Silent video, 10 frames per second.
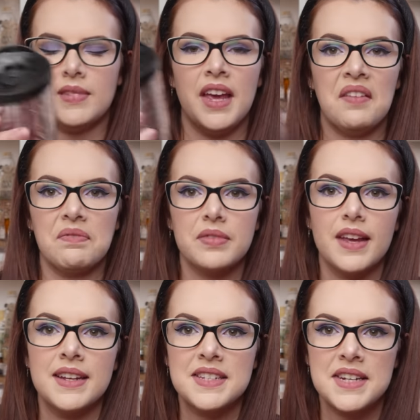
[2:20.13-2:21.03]
Yeah,
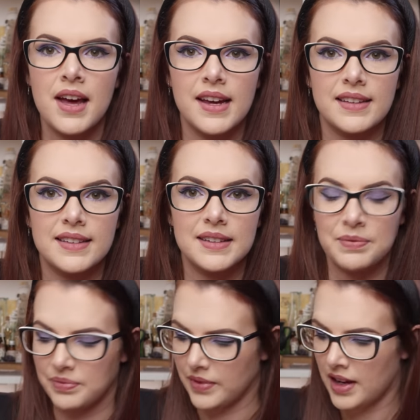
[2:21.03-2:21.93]
it's nice.
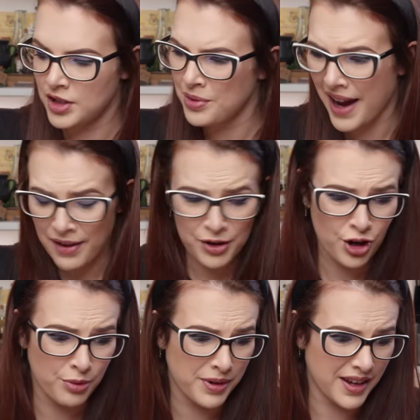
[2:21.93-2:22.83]
I don't have a
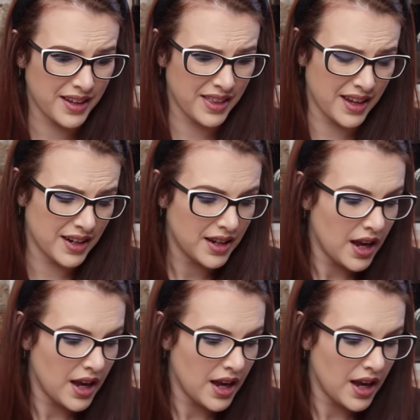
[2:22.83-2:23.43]
cup like that.